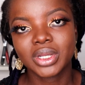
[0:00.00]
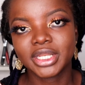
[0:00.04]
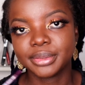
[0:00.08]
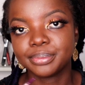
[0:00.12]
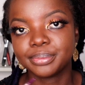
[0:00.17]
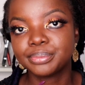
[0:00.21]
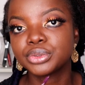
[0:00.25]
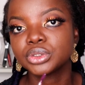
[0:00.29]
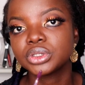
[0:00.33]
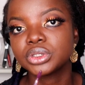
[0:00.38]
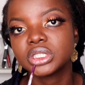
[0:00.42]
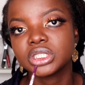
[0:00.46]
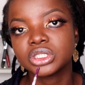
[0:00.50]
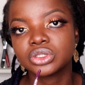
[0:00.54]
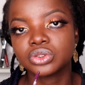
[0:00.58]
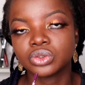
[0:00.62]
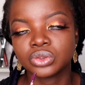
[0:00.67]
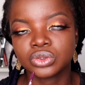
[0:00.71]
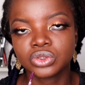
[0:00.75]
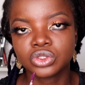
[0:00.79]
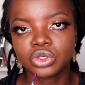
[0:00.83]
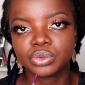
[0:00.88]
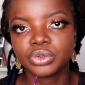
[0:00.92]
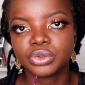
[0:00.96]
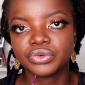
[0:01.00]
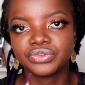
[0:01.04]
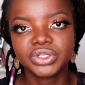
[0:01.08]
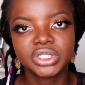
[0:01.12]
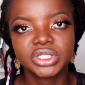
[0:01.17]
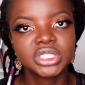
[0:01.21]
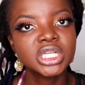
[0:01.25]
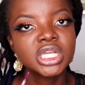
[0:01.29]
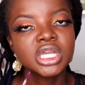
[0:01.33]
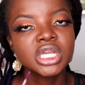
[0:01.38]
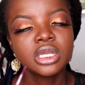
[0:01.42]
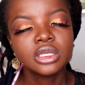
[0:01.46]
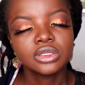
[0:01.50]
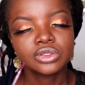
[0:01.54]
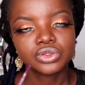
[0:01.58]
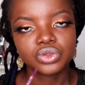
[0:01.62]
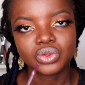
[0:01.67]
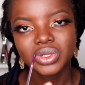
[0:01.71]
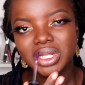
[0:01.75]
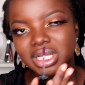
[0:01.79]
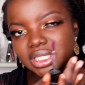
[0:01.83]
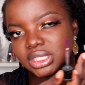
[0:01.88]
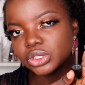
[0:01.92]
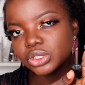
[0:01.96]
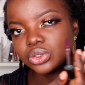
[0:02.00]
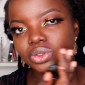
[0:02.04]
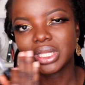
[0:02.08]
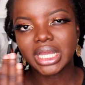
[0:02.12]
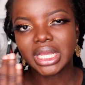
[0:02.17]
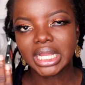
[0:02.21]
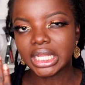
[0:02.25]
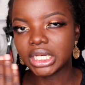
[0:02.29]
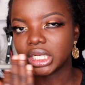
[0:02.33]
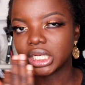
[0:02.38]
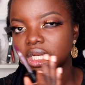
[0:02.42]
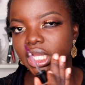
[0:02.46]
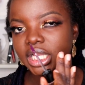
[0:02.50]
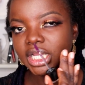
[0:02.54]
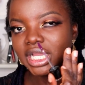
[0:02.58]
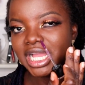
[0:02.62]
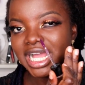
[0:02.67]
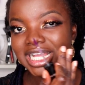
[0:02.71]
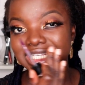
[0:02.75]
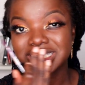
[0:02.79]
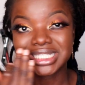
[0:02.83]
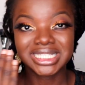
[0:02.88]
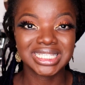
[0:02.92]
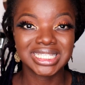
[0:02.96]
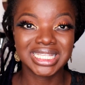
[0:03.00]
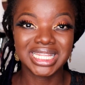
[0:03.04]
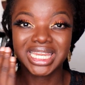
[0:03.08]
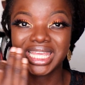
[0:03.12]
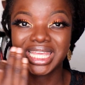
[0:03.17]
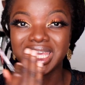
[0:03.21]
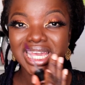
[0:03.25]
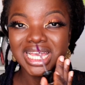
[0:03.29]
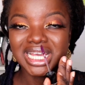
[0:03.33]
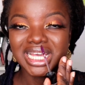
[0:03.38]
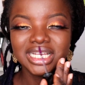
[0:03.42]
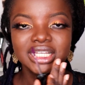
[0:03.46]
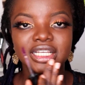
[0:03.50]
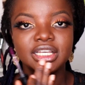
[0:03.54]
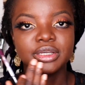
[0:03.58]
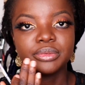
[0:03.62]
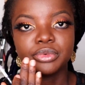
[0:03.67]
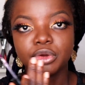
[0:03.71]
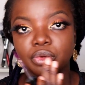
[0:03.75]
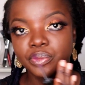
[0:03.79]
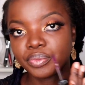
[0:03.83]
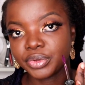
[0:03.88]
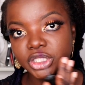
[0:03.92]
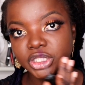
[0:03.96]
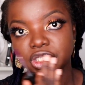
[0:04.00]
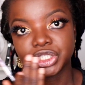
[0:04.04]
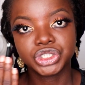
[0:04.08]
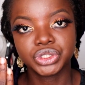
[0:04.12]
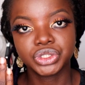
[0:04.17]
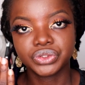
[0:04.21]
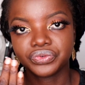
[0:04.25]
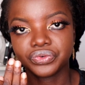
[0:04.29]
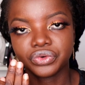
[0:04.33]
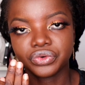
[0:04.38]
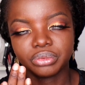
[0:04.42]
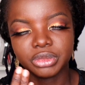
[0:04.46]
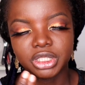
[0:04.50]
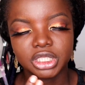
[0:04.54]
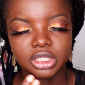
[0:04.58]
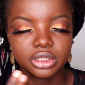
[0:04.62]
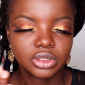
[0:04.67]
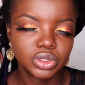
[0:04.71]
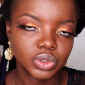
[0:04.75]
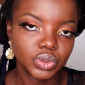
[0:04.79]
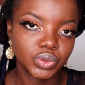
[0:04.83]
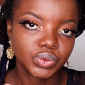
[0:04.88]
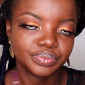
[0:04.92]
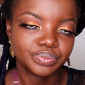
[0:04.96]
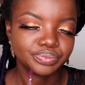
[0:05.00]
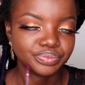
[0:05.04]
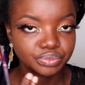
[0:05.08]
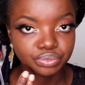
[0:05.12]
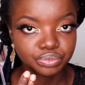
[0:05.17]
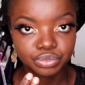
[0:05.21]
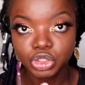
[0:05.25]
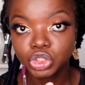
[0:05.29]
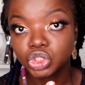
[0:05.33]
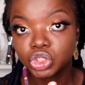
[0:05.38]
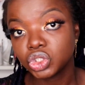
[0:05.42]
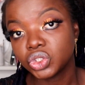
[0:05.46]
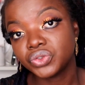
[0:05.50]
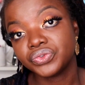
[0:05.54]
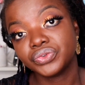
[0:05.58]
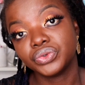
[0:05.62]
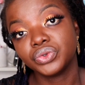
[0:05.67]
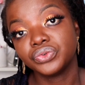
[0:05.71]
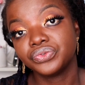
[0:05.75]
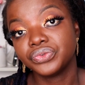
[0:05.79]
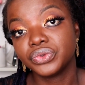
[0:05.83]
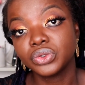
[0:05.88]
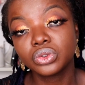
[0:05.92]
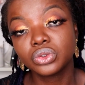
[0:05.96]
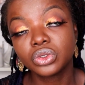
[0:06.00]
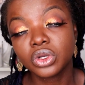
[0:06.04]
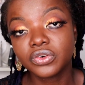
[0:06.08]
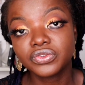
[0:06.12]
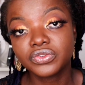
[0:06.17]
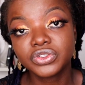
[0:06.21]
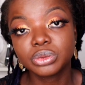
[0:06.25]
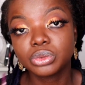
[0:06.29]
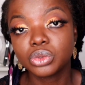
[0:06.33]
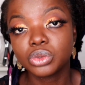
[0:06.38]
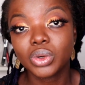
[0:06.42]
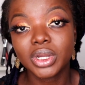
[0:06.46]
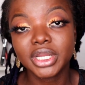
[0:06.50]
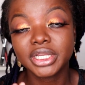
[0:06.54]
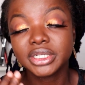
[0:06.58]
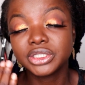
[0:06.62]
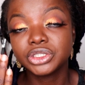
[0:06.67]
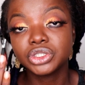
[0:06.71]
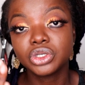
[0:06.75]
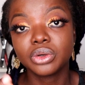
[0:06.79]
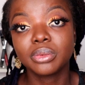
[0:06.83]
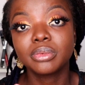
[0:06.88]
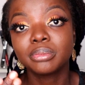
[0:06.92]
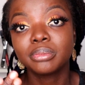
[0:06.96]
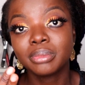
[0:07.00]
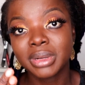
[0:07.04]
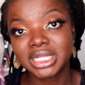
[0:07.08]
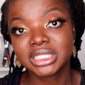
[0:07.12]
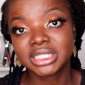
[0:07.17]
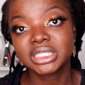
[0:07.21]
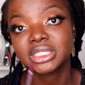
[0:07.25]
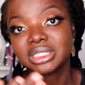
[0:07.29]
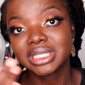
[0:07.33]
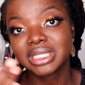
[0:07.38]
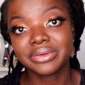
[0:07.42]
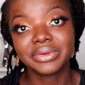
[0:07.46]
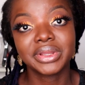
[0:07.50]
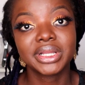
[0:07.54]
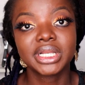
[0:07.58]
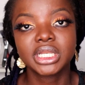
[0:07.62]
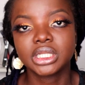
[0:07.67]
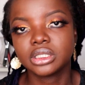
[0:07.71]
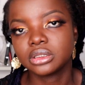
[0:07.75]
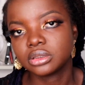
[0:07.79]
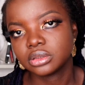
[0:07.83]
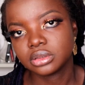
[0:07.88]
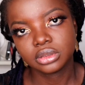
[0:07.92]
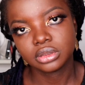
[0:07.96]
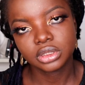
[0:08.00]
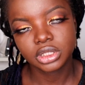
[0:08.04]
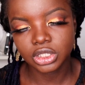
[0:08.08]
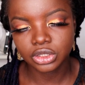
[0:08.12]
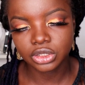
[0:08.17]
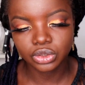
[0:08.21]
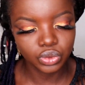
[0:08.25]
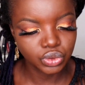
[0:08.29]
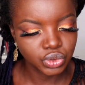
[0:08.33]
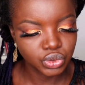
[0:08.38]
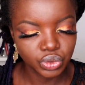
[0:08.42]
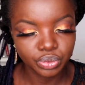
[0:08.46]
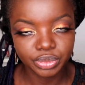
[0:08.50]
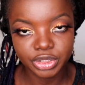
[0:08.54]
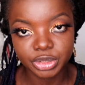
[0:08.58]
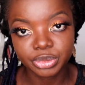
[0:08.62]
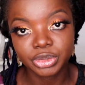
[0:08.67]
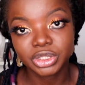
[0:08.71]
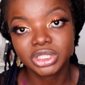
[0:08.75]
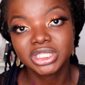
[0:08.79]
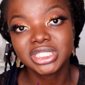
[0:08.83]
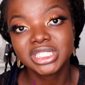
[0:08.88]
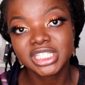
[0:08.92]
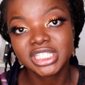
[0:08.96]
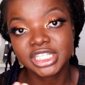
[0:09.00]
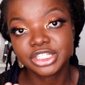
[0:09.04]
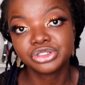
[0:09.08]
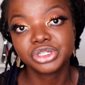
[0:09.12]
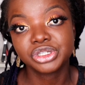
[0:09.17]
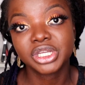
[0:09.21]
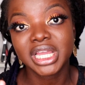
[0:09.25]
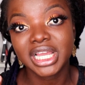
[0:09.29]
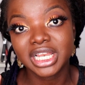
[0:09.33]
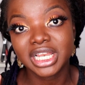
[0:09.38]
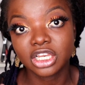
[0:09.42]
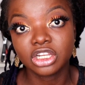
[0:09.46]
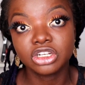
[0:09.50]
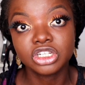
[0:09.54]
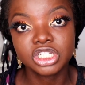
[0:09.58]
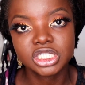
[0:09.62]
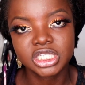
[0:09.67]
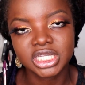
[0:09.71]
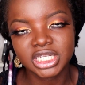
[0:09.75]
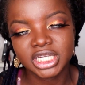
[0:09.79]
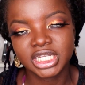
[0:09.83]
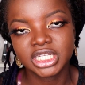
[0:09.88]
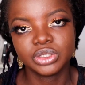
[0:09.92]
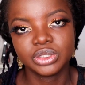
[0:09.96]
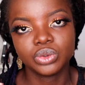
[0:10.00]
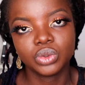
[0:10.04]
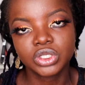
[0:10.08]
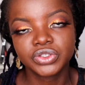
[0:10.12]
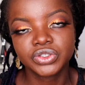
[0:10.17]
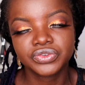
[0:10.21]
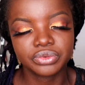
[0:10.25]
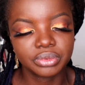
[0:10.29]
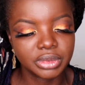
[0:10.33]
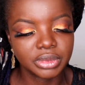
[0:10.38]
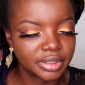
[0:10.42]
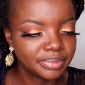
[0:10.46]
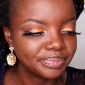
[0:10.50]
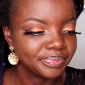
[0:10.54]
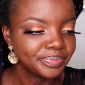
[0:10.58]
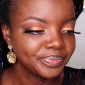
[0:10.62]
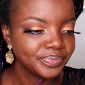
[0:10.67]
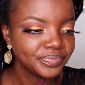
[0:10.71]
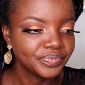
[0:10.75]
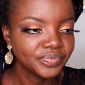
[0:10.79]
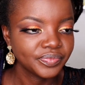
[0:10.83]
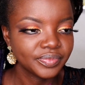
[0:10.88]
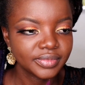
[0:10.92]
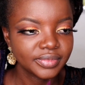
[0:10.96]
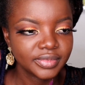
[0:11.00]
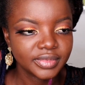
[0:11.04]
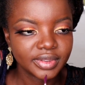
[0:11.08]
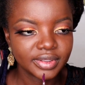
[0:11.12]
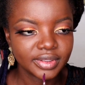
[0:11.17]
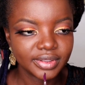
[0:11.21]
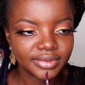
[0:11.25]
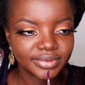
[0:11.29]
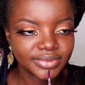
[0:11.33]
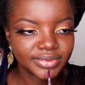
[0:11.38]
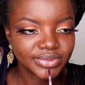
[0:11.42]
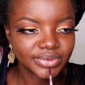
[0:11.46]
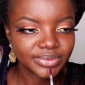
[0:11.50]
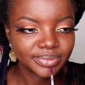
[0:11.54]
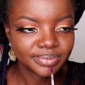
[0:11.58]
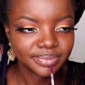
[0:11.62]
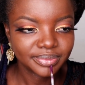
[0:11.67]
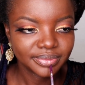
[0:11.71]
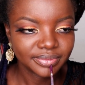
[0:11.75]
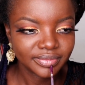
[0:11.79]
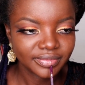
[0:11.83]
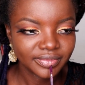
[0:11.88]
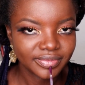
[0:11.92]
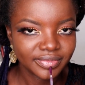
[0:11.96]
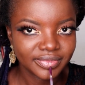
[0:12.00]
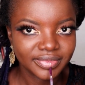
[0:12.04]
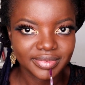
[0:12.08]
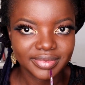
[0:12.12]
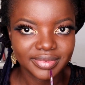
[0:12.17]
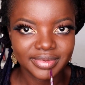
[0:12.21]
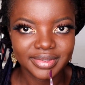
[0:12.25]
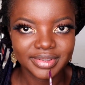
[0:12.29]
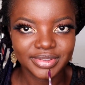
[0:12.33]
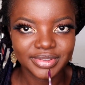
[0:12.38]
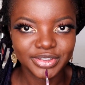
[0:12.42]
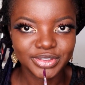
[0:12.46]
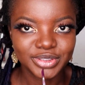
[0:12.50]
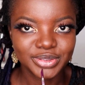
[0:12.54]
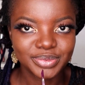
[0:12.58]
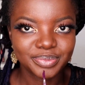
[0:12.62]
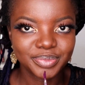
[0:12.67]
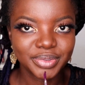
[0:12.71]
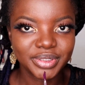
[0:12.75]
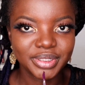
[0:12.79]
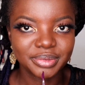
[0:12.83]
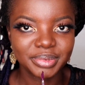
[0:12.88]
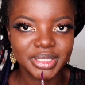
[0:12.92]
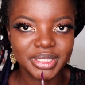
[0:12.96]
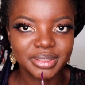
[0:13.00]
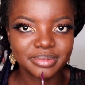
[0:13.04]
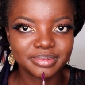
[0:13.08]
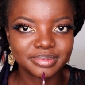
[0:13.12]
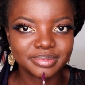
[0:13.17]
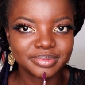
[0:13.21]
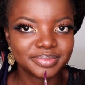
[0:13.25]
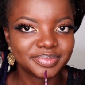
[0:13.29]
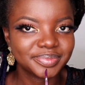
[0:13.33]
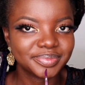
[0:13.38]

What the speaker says: and then put this on top of it so that that kind of like acts as a layer of protection for me. So, but if you feel comfortable wearing your matte directly, then also be. But this is a trick I learned and it works for me. Okay, so just put a bit.